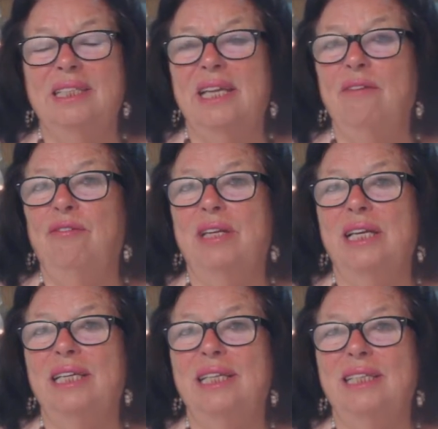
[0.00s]

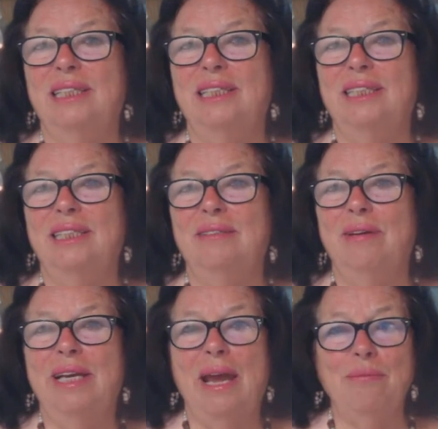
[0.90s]
Definitely,
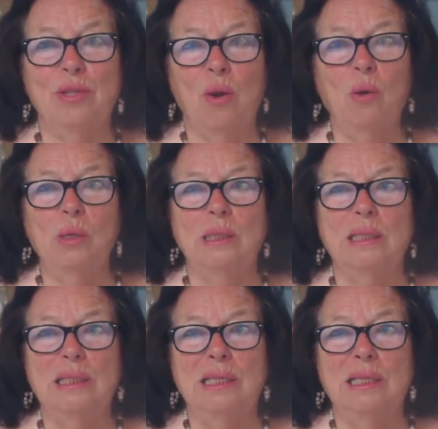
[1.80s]
when I'm the whole,